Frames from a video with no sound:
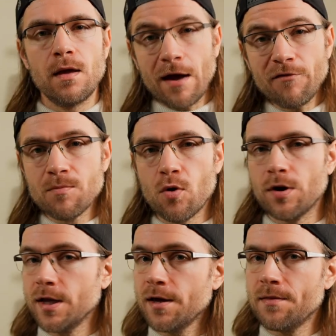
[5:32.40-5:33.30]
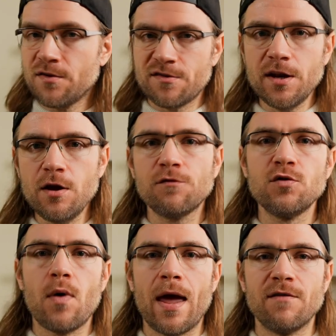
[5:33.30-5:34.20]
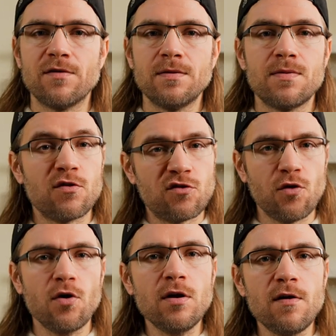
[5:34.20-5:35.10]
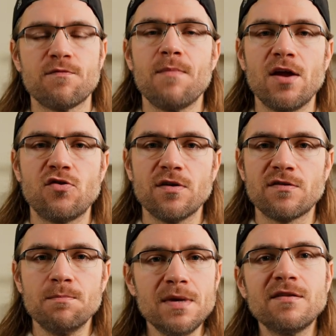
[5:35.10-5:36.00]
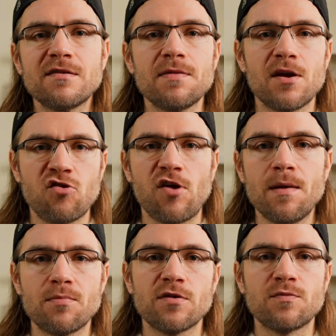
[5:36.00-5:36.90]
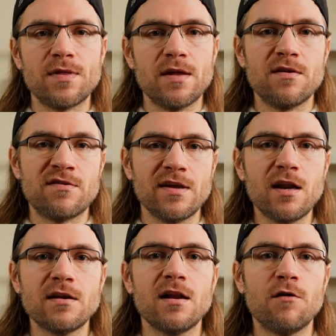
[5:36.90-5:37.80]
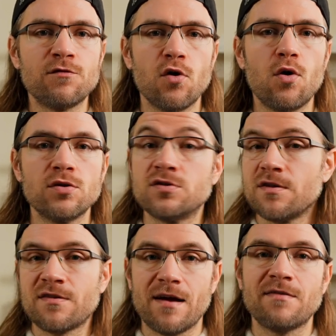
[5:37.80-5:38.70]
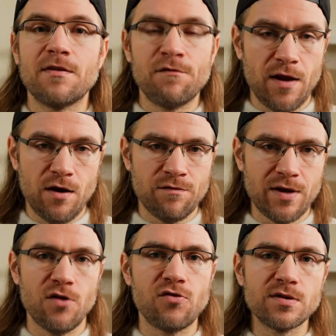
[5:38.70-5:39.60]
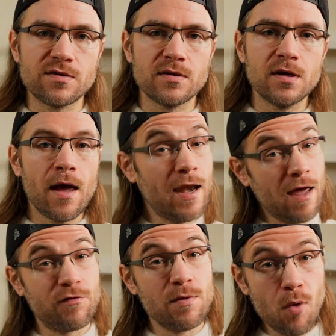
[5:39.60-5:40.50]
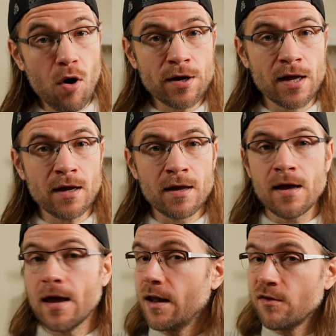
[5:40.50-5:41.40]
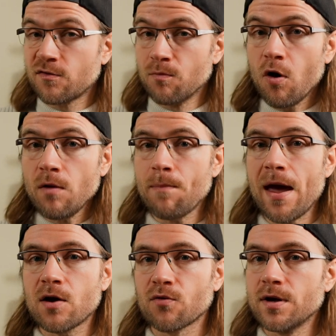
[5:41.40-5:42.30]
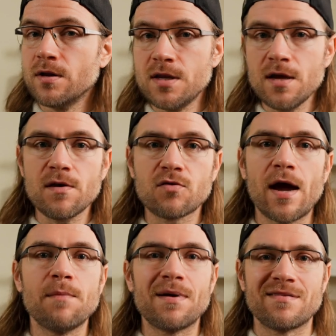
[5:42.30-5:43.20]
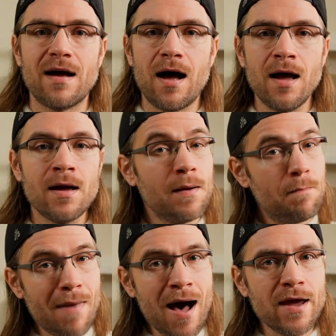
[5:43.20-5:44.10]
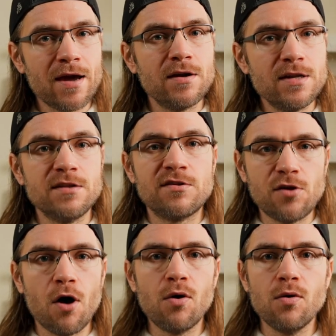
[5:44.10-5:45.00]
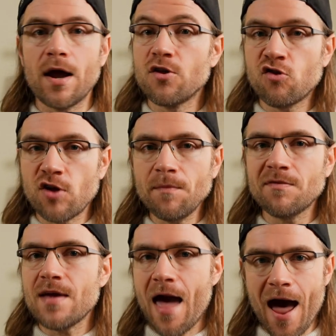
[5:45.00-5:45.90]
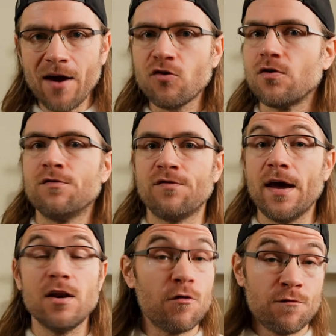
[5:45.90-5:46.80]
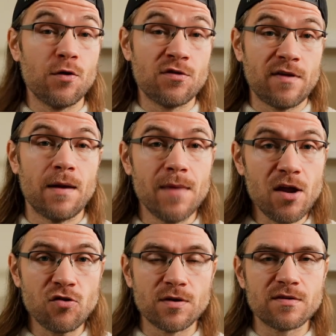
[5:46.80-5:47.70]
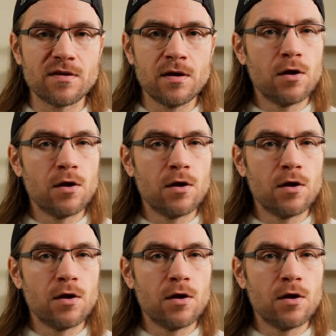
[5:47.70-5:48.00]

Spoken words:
Every morning in the city of New Haven, the Circle of Mages meets in their chambers within the Citadel of Dawn to discuss the fate of nations. And every morning, in a small bakery near the Grand Bazaar, Maya kneads dough and shapes the actual fate of those same nations.